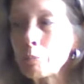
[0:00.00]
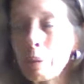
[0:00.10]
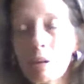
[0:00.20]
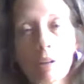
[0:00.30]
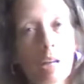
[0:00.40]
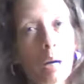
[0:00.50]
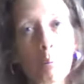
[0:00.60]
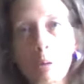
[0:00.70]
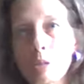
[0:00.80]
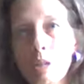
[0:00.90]
parent
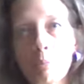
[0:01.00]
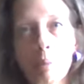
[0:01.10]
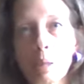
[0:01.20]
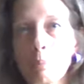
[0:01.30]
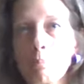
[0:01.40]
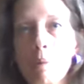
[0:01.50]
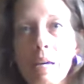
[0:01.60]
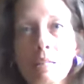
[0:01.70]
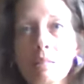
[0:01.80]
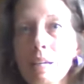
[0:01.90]
helpers have been
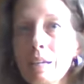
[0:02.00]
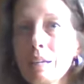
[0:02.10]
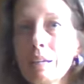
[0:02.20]
amazing.